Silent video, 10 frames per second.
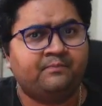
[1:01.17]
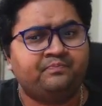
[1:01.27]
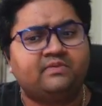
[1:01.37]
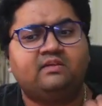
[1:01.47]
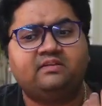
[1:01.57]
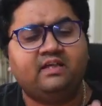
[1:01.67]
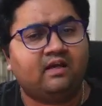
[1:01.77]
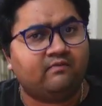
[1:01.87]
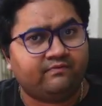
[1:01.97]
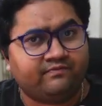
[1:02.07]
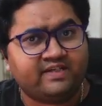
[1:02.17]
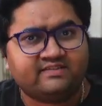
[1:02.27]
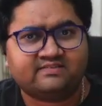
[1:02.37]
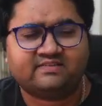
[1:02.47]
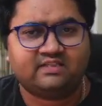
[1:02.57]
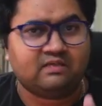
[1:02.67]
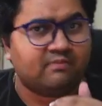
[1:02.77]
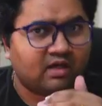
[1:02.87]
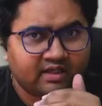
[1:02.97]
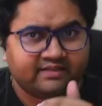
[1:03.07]
They have a fixed
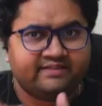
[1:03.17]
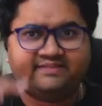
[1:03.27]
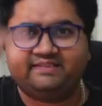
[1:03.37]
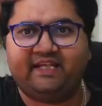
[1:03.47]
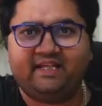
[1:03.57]
schema and they scale